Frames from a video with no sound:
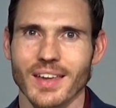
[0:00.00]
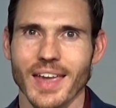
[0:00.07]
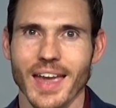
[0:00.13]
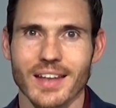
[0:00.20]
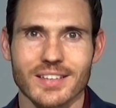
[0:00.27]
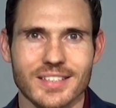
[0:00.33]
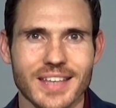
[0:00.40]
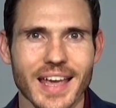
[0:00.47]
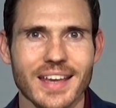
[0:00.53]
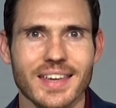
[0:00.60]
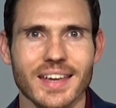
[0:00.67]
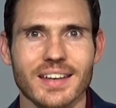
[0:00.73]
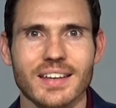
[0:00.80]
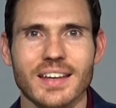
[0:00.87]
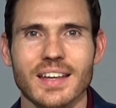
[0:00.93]
And
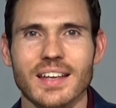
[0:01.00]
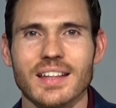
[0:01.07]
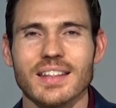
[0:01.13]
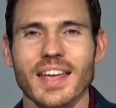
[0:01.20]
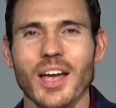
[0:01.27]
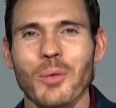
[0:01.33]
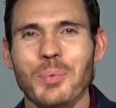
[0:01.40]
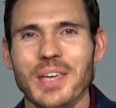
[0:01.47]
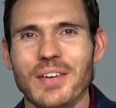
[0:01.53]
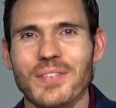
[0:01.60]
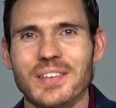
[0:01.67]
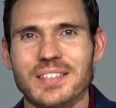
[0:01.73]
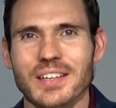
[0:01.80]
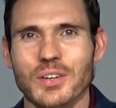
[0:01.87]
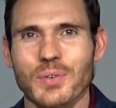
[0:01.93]
second, they help give
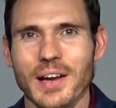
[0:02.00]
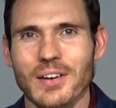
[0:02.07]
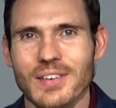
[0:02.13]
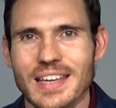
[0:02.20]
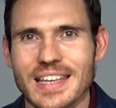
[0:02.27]
us a greater